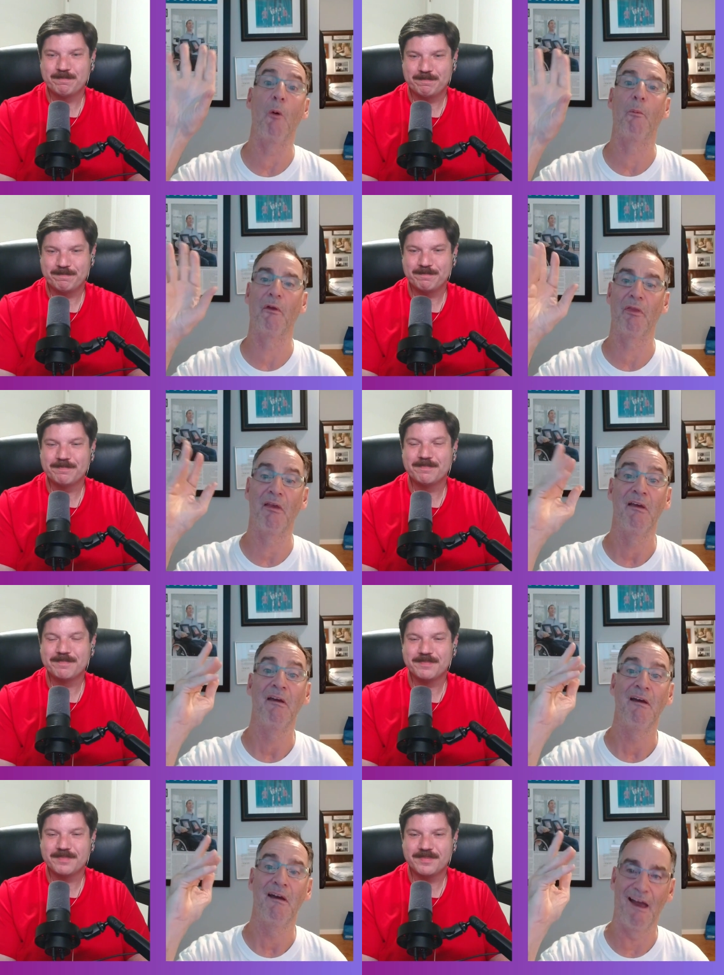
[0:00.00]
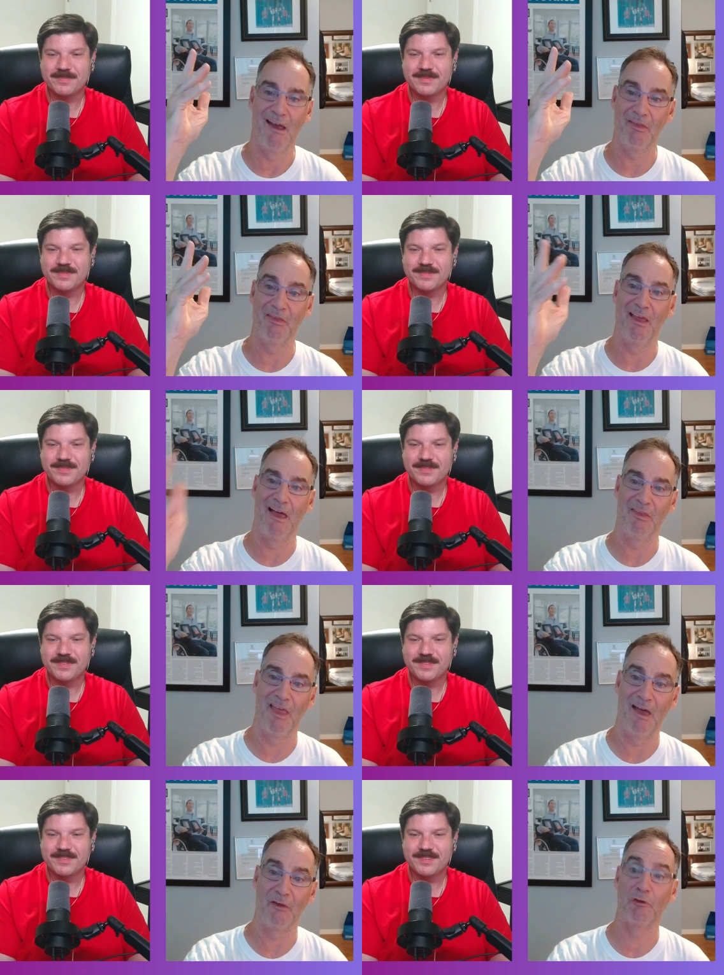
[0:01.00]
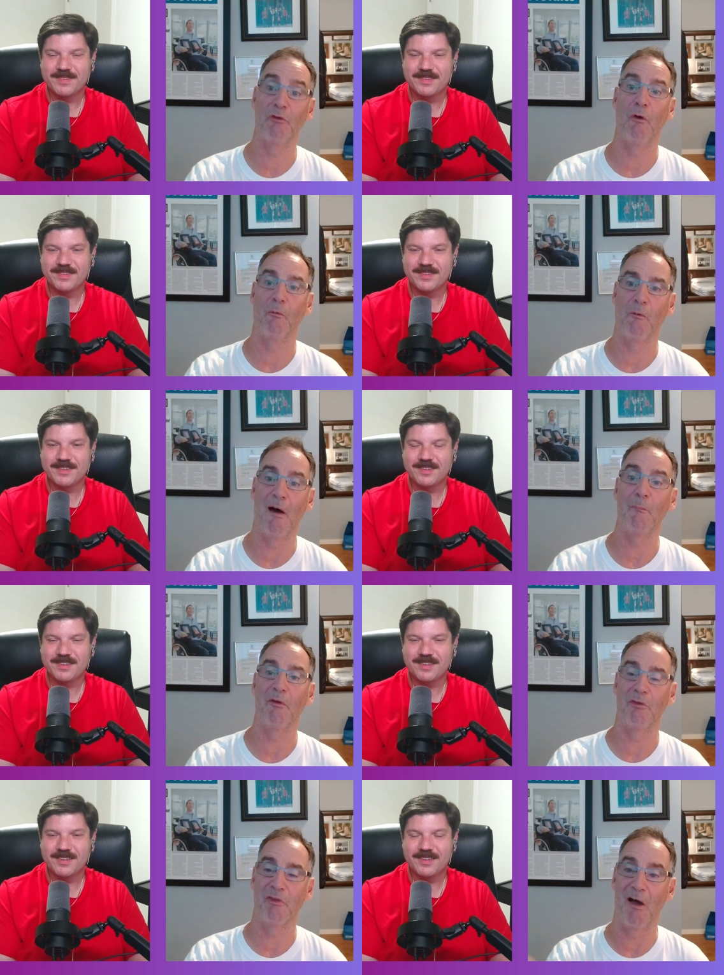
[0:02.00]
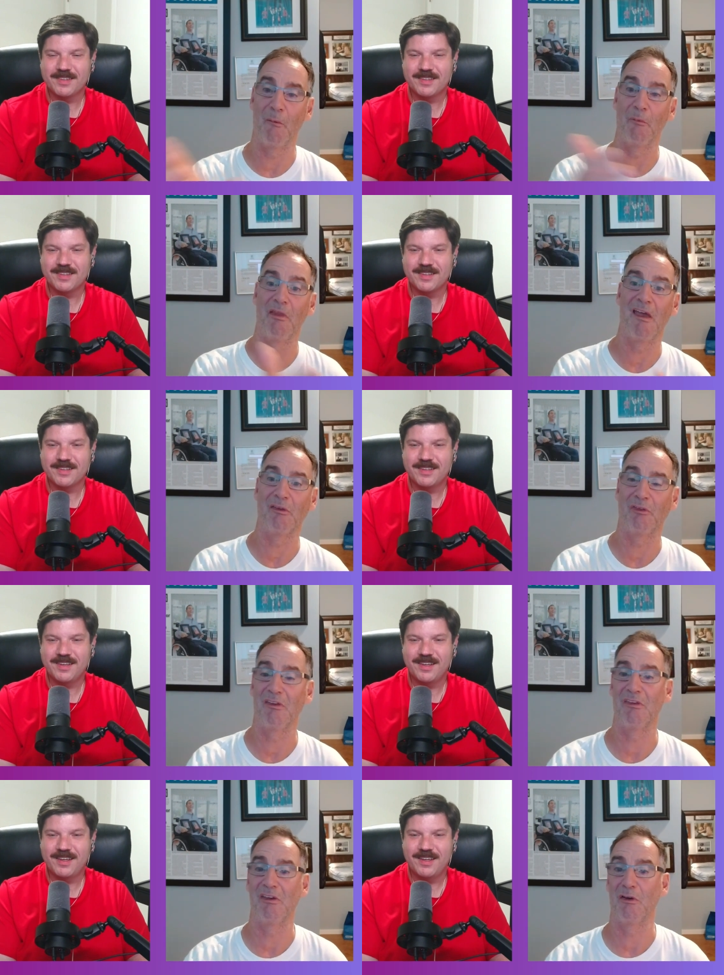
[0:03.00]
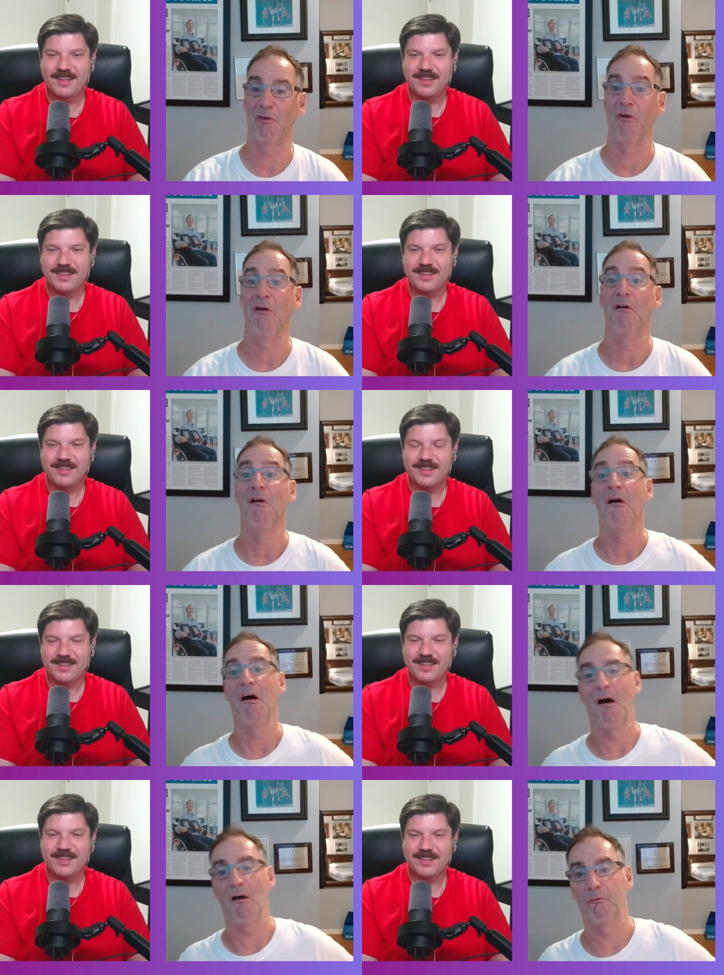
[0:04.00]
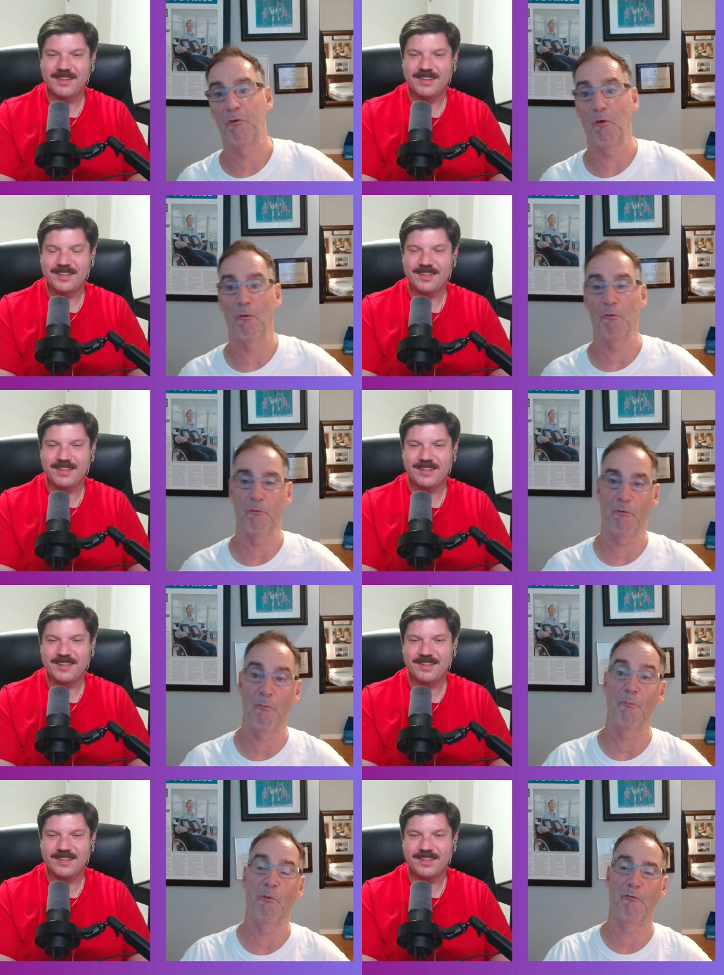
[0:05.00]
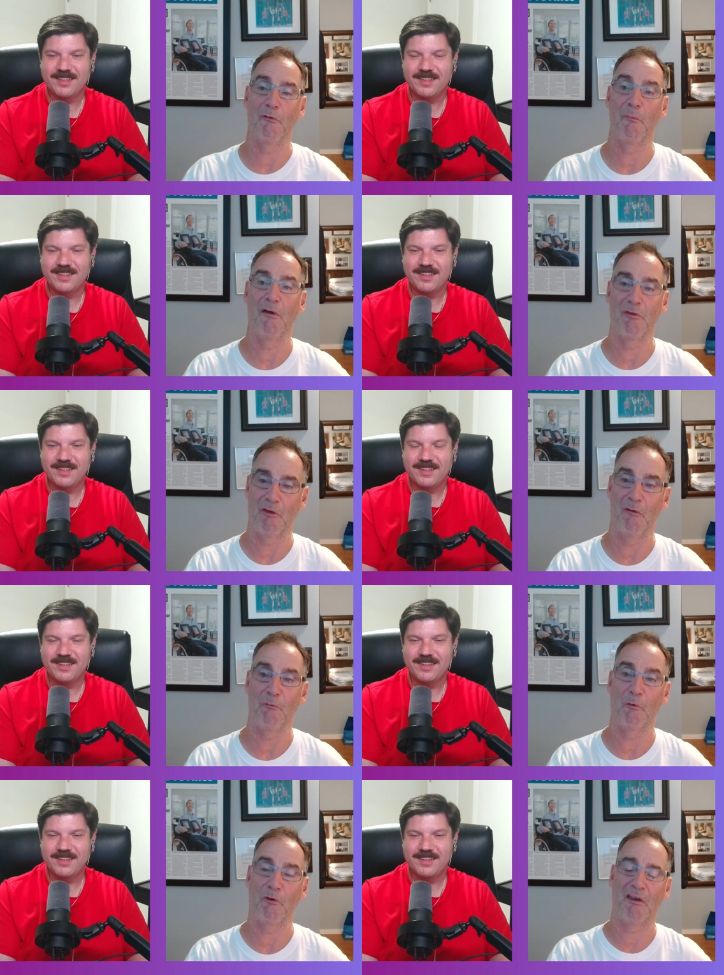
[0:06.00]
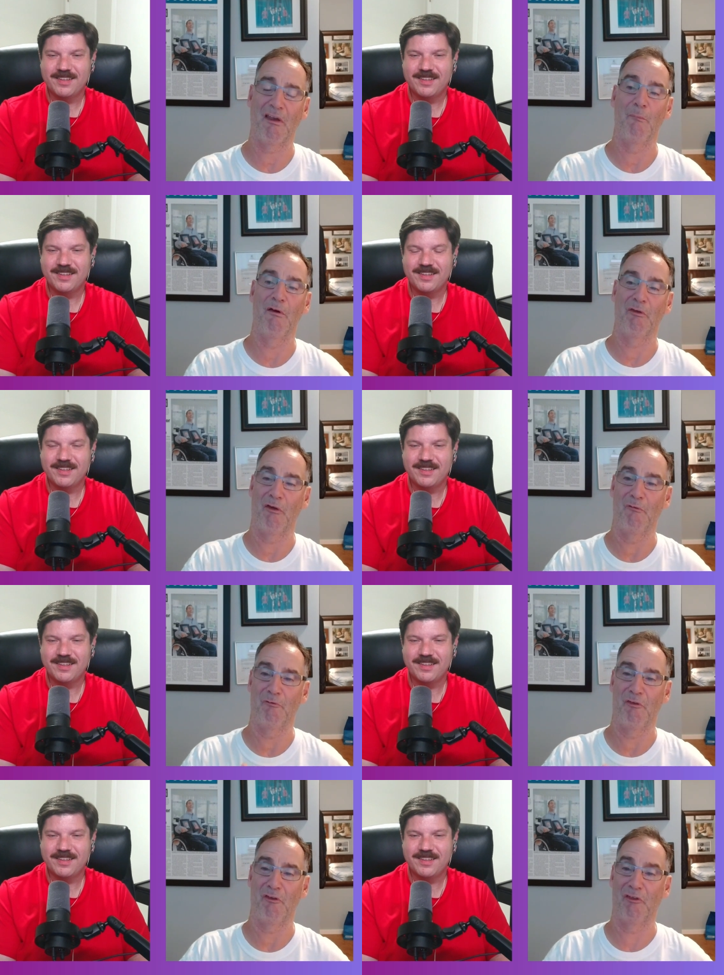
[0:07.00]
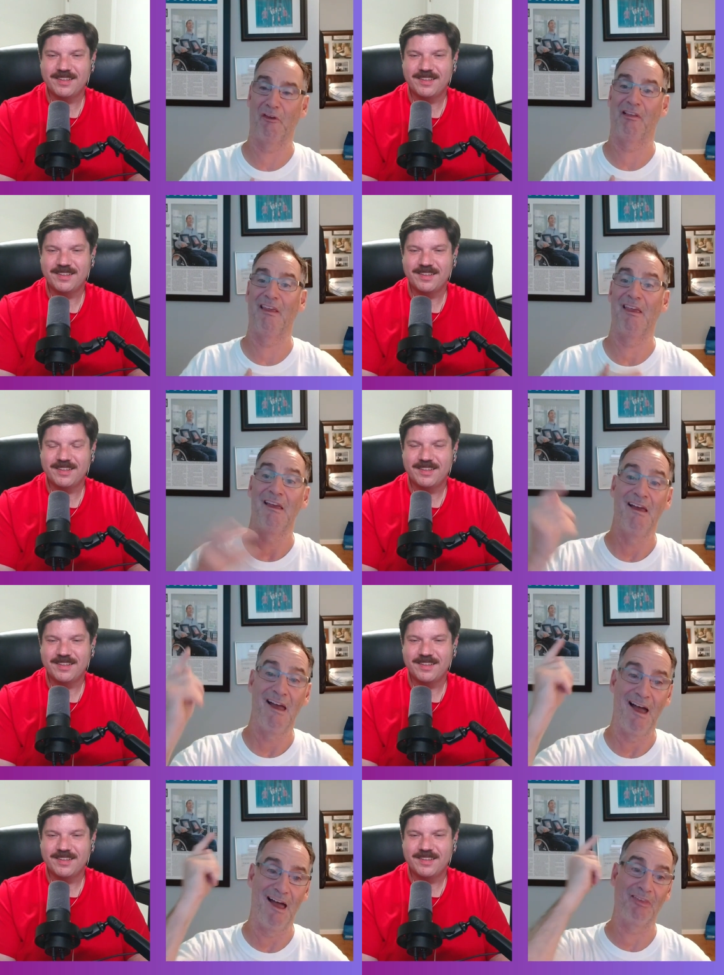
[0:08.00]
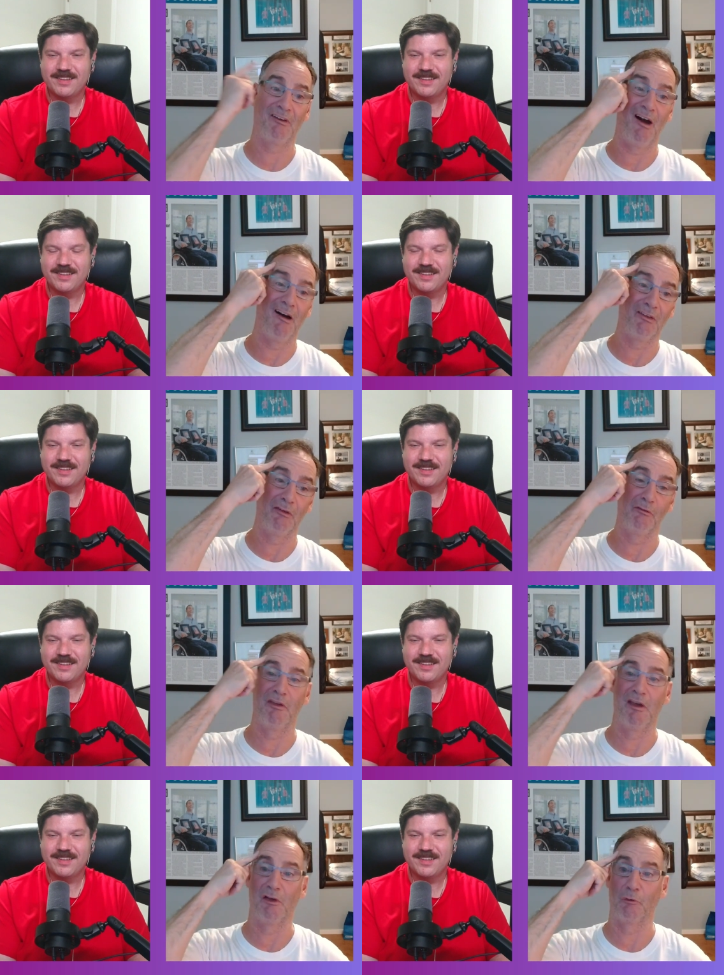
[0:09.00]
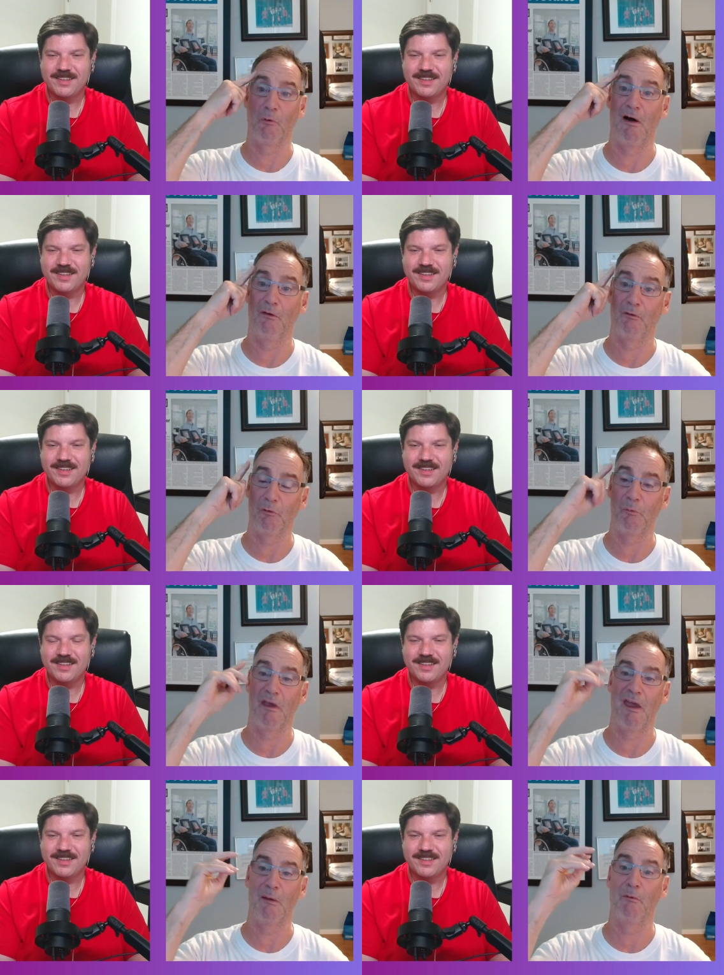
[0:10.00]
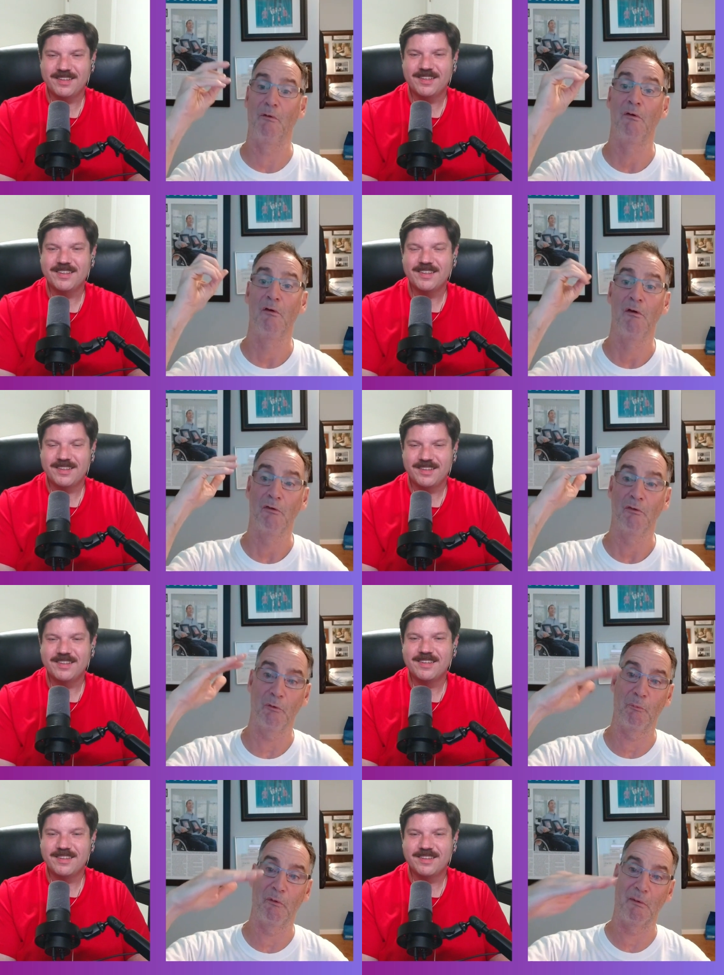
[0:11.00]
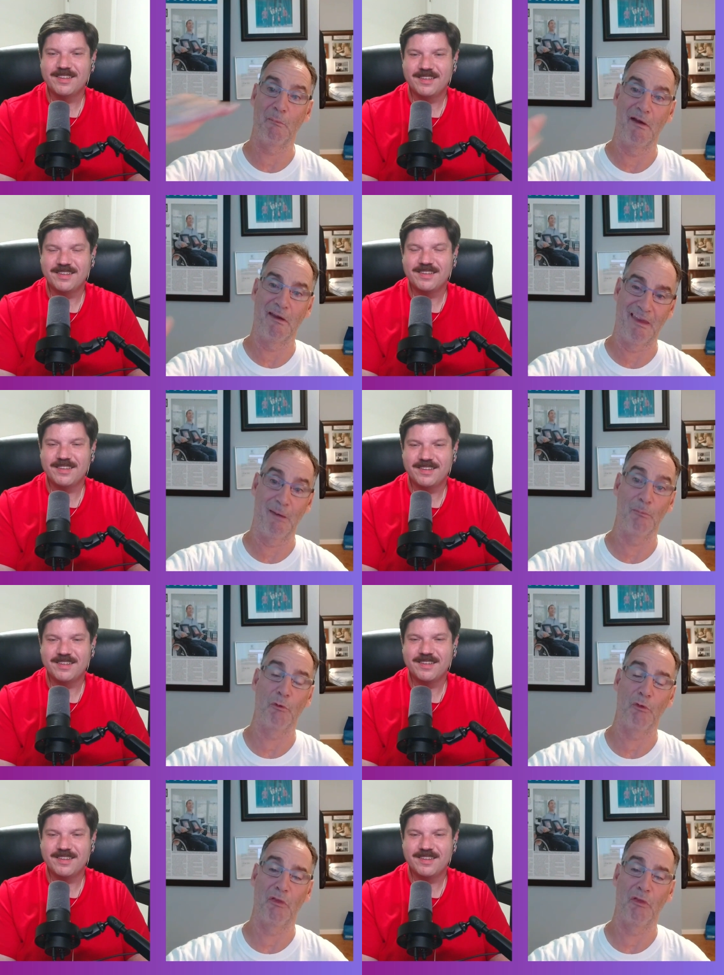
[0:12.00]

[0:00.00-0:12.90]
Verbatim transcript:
Speaker 1: opened. And, and as you know, Rob, it's now been 18 years of improving myself, working on myself physically and cognitively as well to be able to bring my game to